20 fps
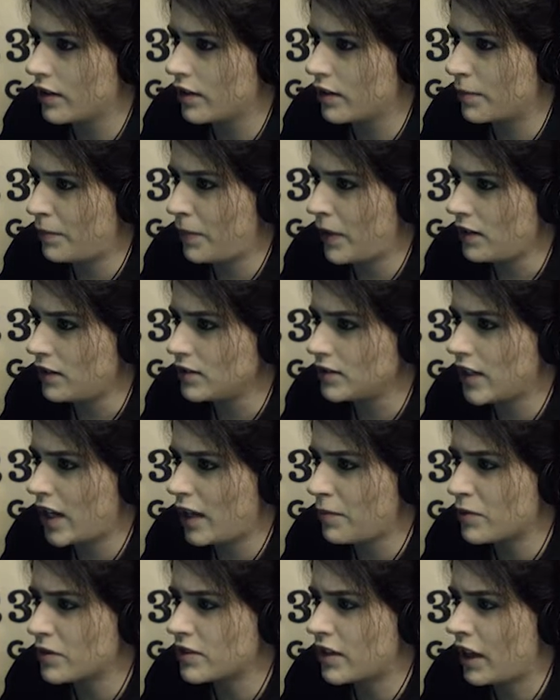The petal
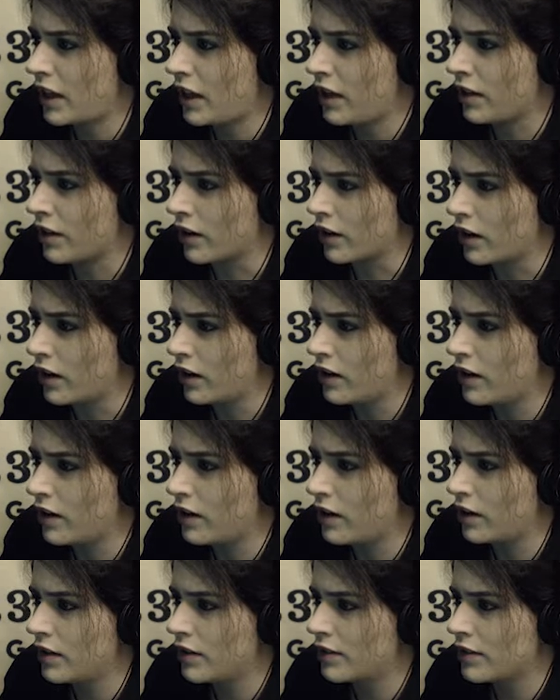tapers here.
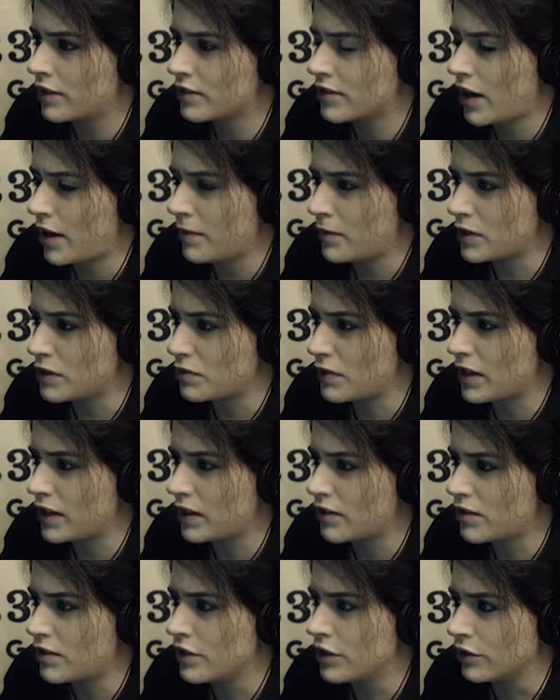There's not much we
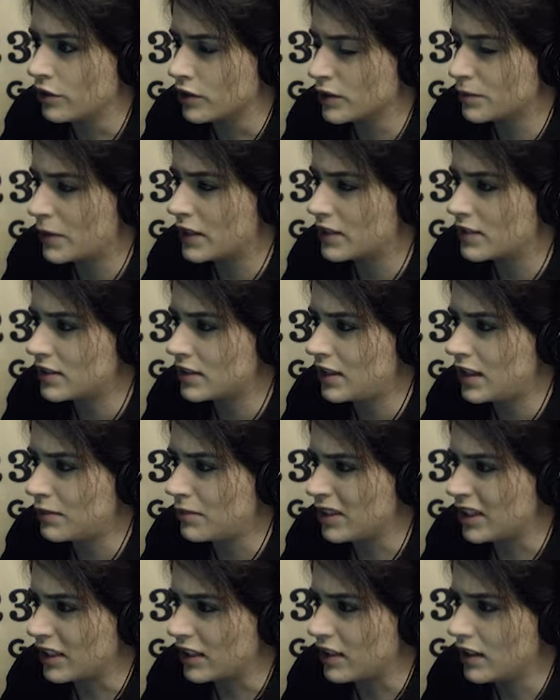can do. Space is
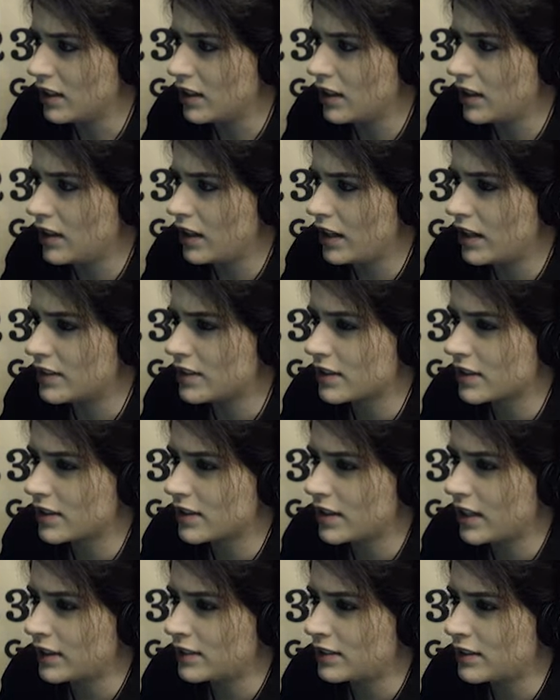limited. It's
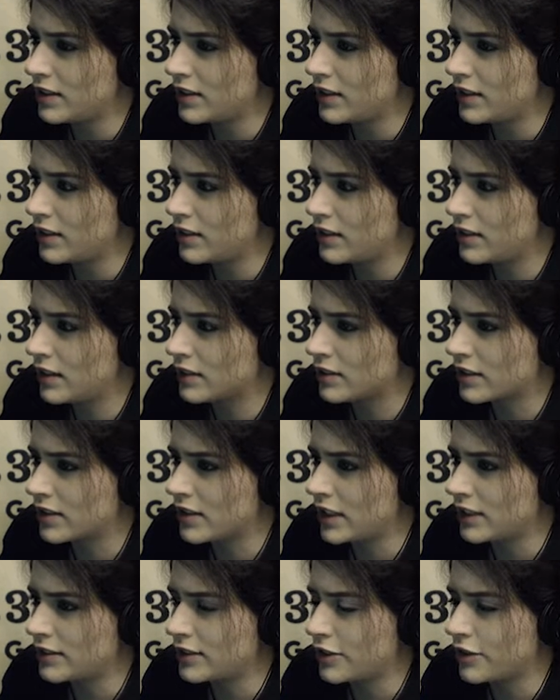
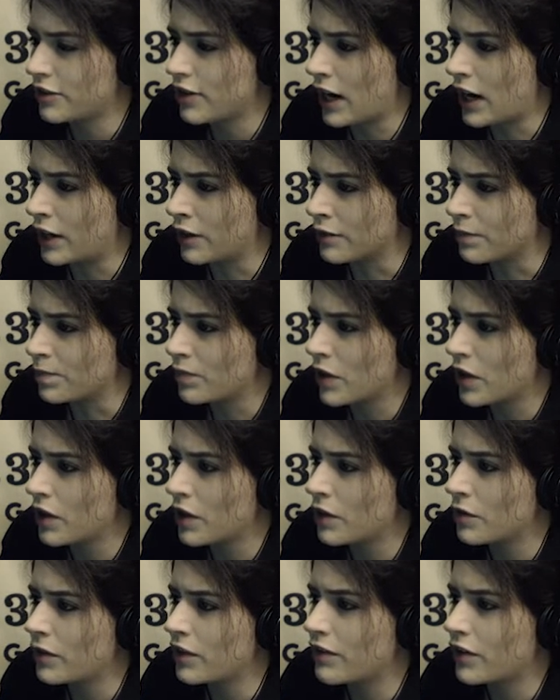contested ground.
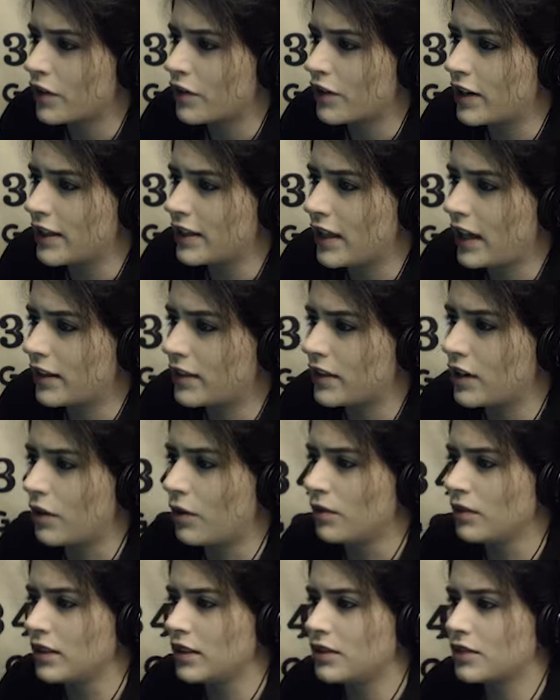We've agreed that
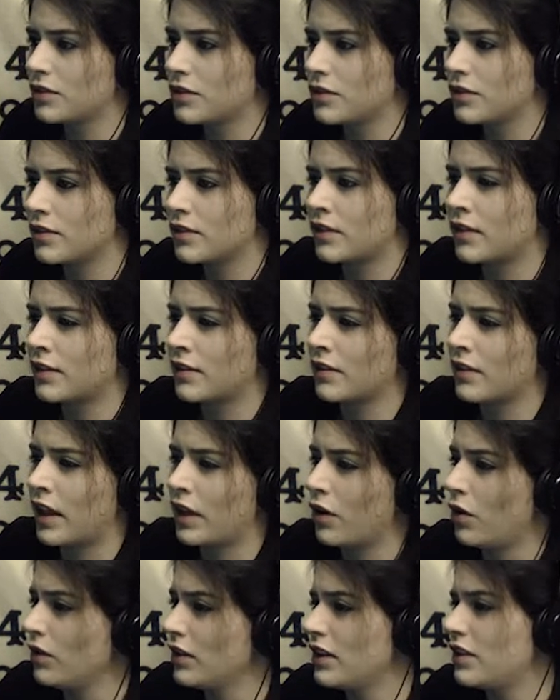only
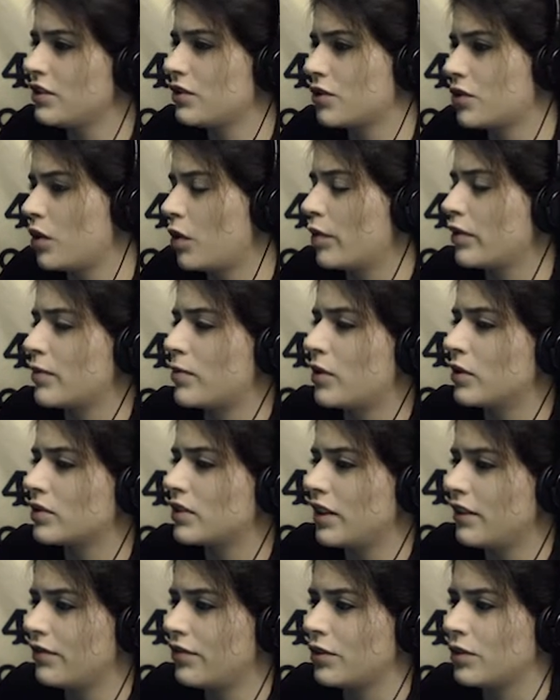the school with the
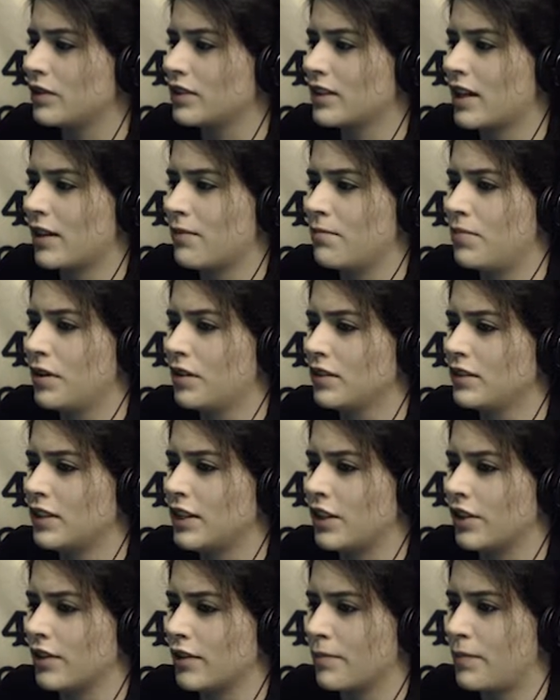most influence can build
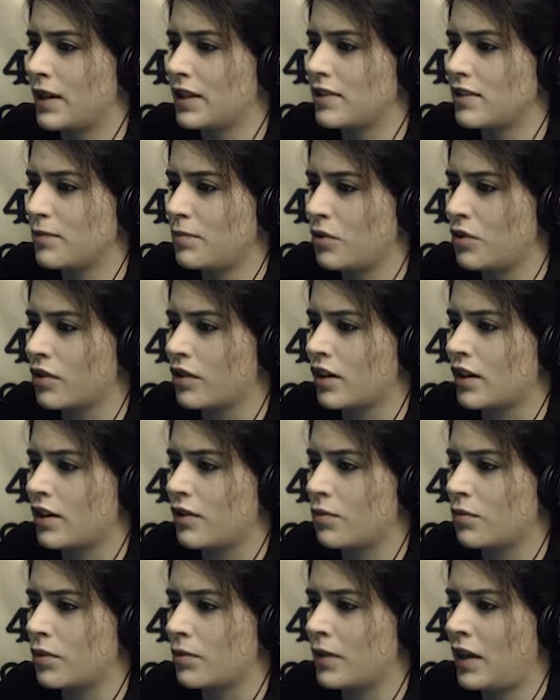here. The best
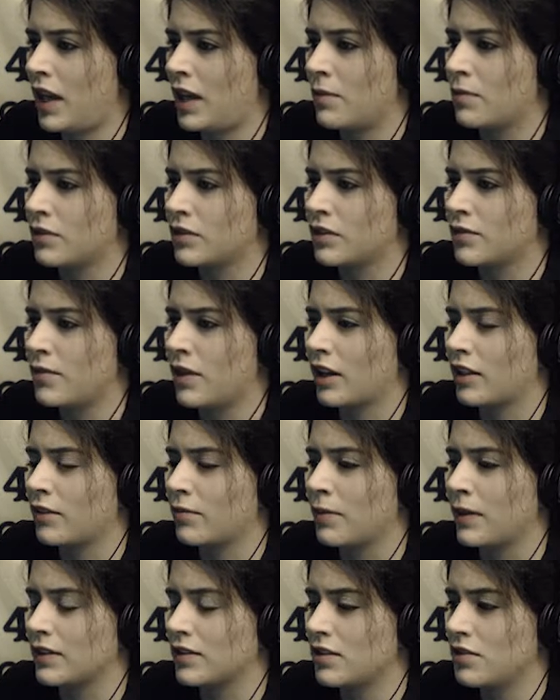supported will be able to make
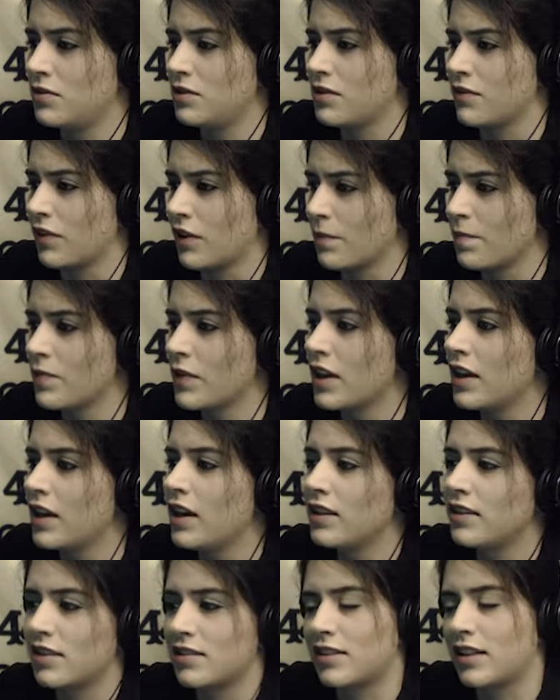the best use of it.
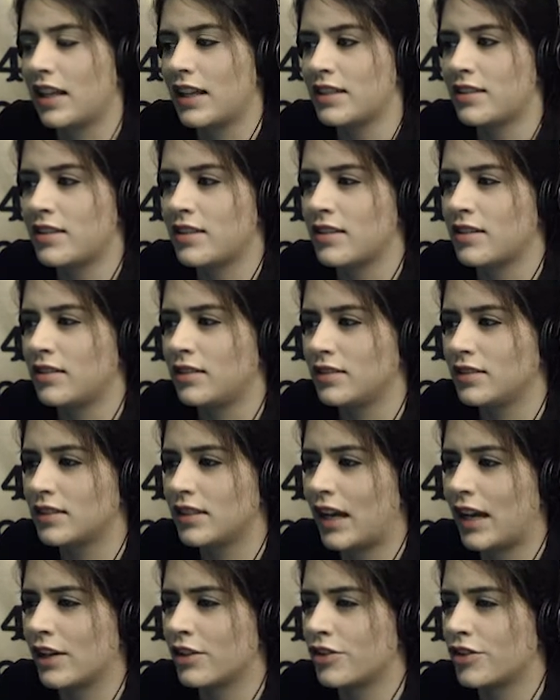The Celestials,
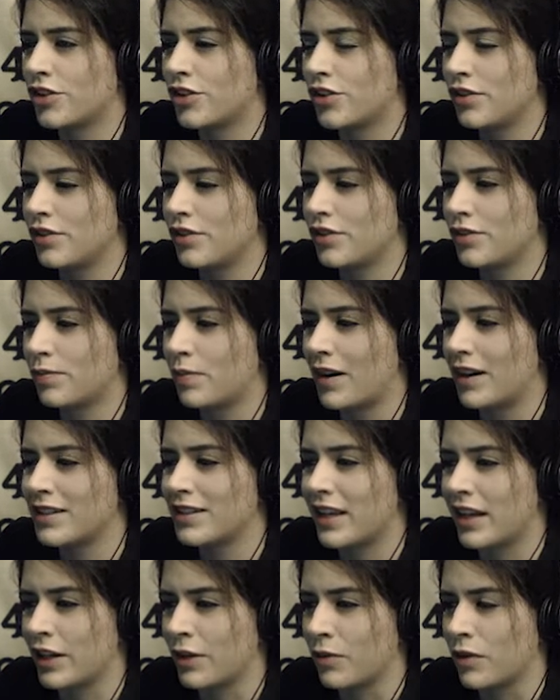as shouldn't
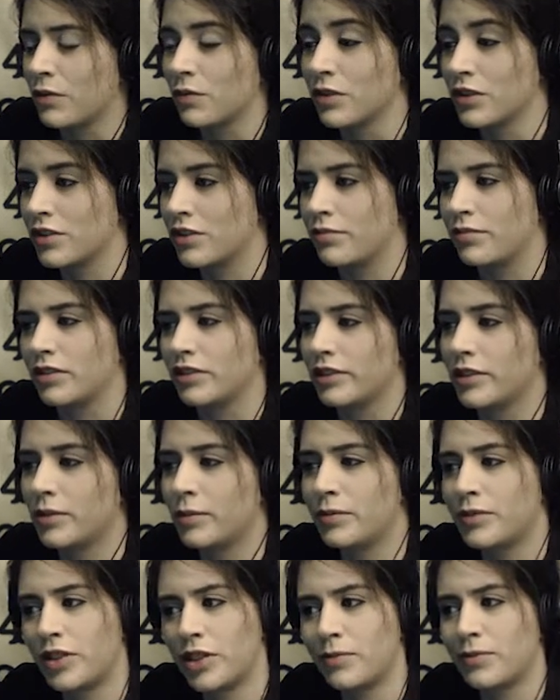surprise anyone, wish to build an
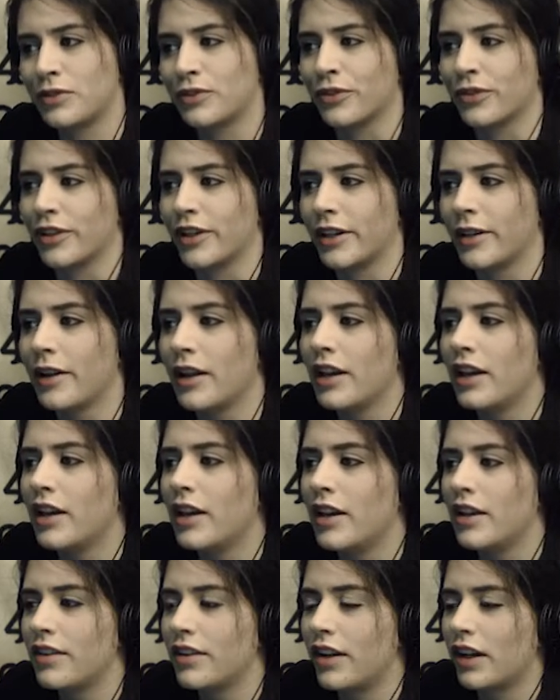observatory.
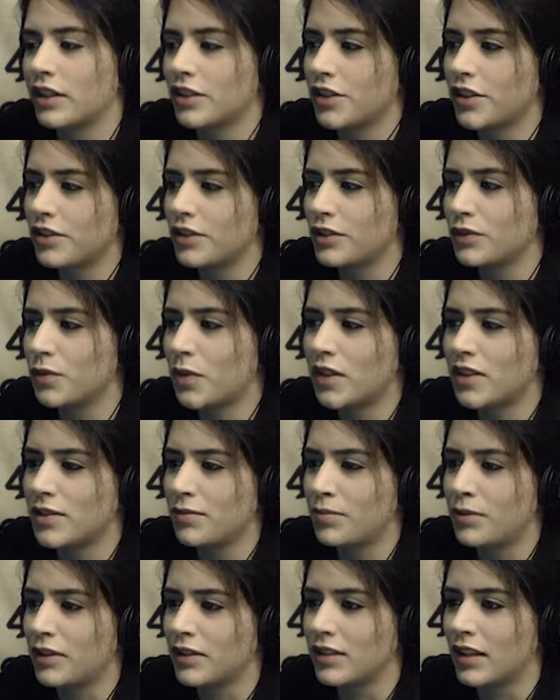The Nocturnals want to
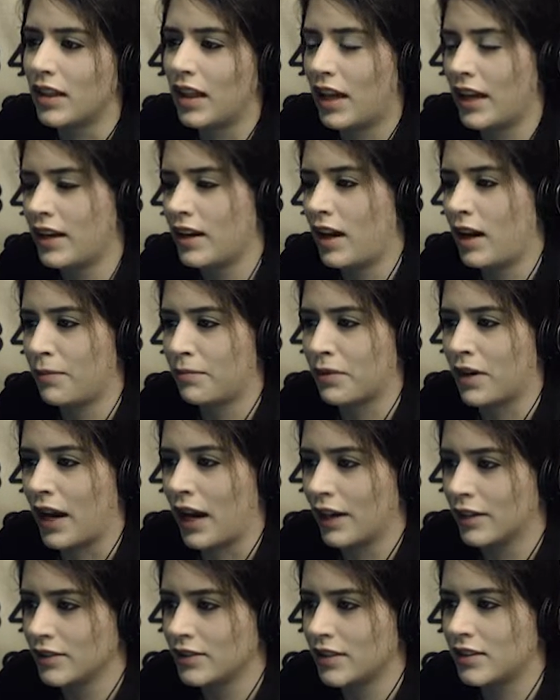build a light opera
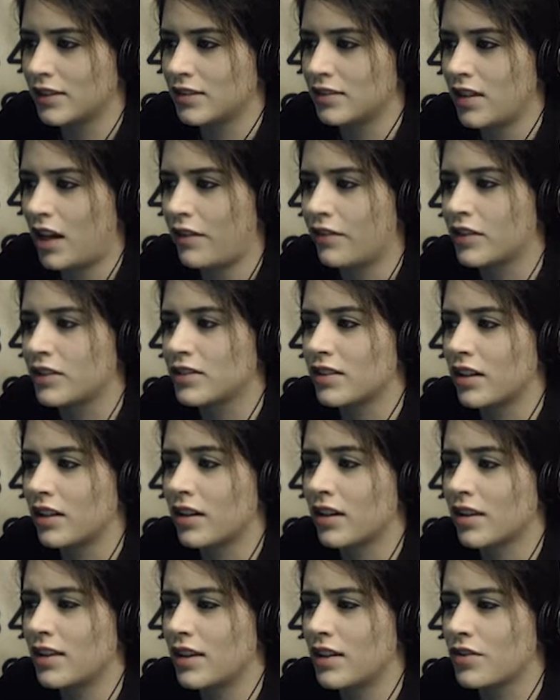house, and the Sovereigns a
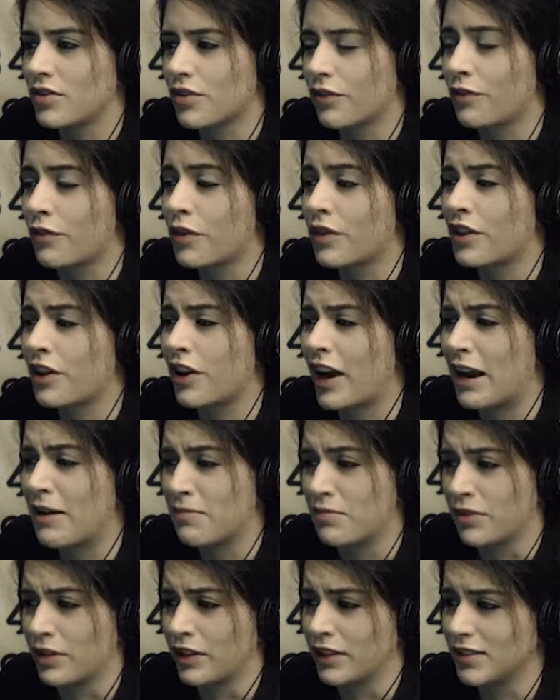cathedral for their
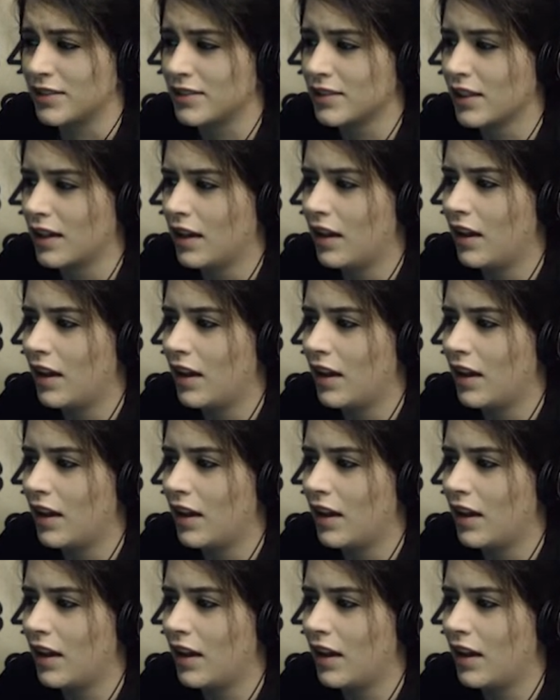empress.